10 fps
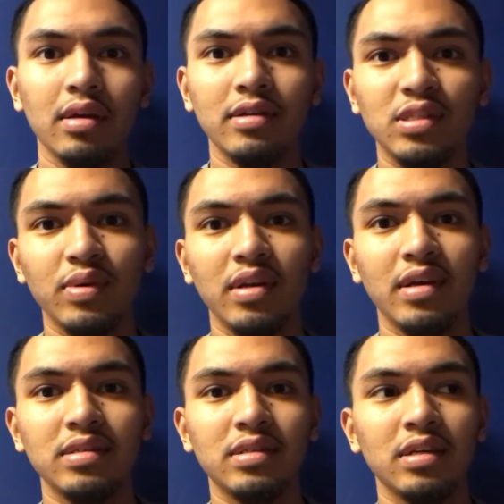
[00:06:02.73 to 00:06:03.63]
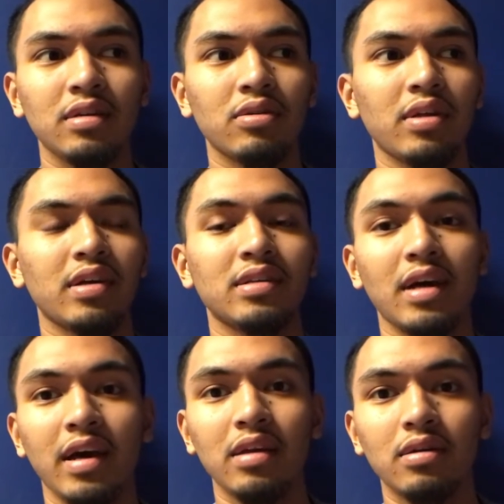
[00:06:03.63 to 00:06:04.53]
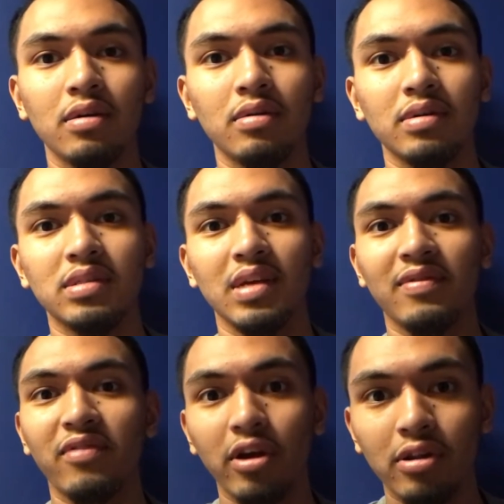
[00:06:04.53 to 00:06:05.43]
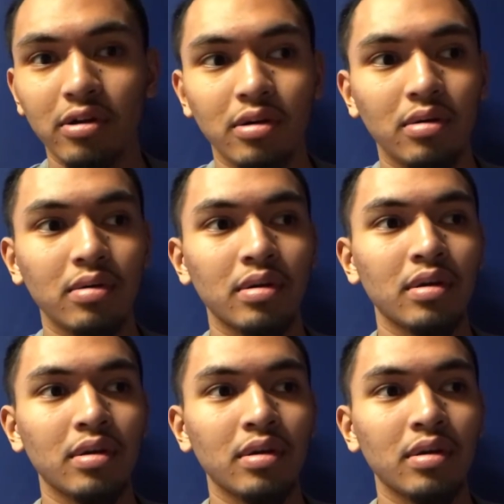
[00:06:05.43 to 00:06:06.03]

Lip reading: an unsweetened iced tea or like a diet Coke instead of a regular Coke.